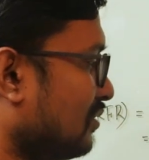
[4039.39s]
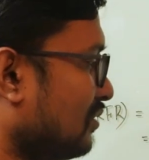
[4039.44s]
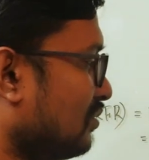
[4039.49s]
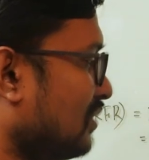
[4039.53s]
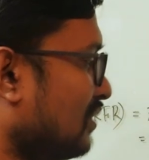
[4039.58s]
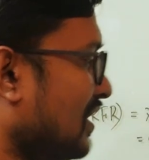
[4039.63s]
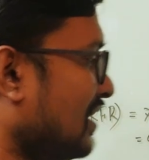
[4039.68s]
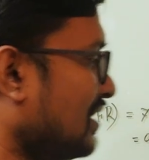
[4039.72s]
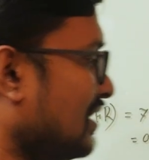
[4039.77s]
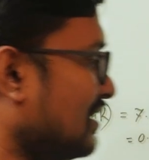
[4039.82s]

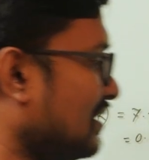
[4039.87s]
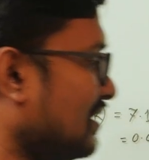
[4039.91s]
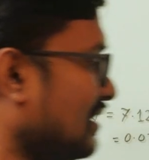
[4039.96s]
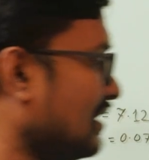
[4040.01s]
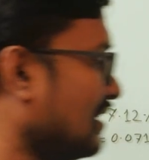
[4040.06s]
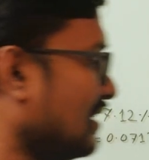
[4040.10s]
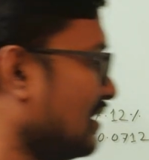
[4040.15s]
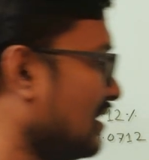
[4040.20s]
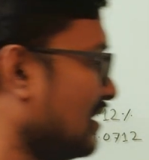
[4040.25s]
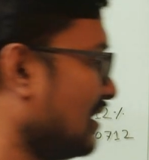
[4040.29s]
where
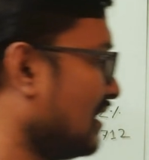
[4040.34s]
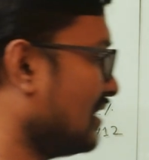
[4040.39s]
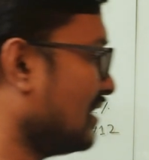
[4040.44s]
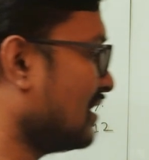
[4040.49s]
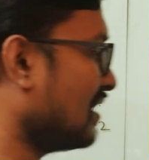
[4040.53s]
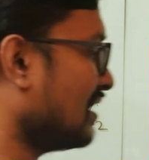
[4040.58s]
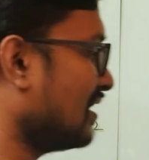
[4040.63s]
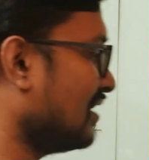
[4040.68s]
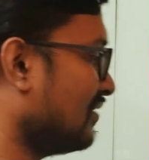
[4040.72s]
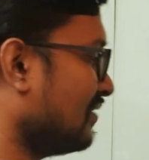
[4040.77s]

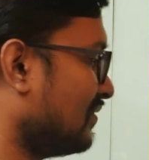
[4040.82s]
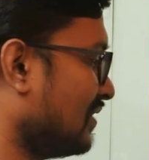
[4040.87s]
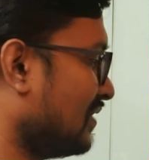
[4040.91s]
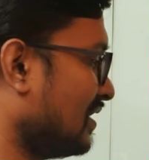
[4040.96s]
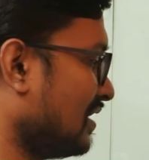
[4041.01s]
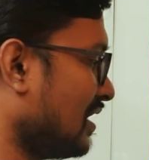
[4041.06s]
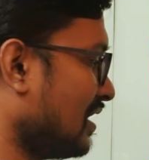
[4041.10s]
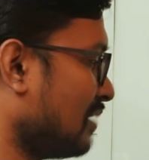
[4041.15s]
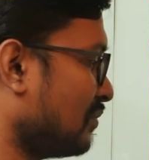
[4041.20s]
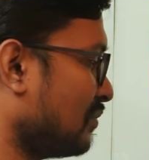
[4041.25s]

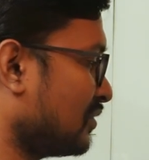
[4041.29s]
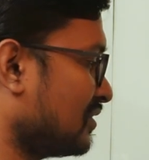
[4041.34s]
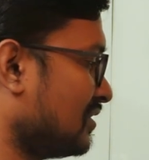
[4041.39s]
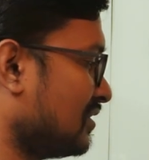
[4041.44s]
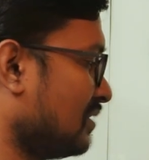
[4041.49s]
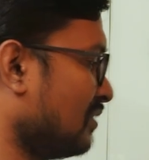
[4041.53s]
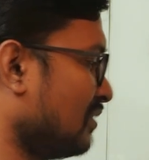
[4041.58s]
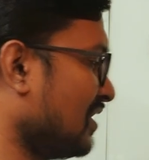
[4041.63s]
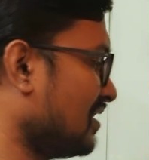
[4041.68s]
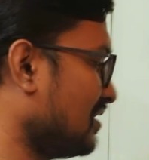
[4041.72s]
NRFR
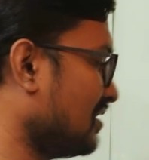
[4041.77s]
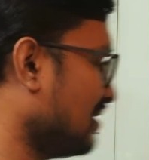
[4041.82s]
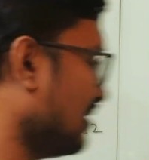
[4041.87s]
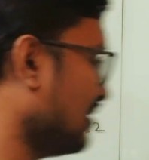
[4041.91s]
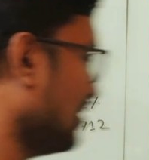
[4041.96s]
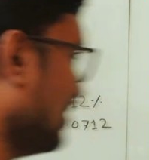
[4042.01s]
approximate,